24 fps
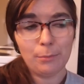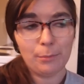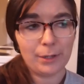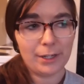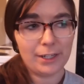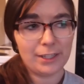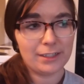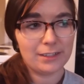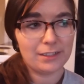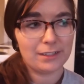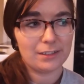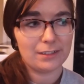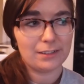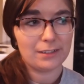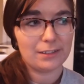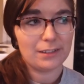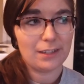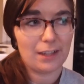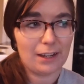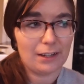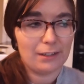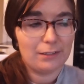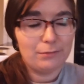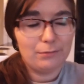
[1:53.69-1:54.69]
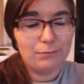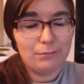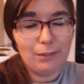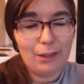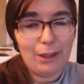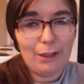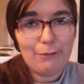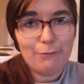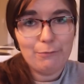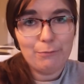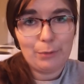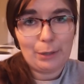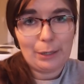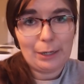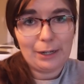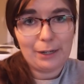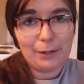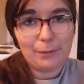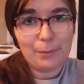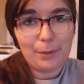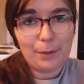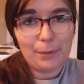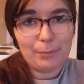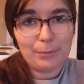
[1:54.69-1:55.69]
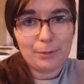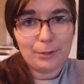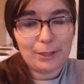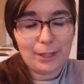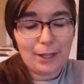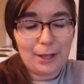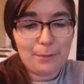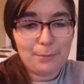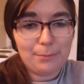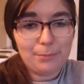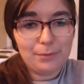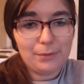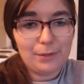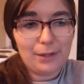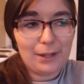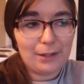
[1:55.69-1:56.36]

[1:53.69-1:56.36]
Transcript: because I love bringing people up,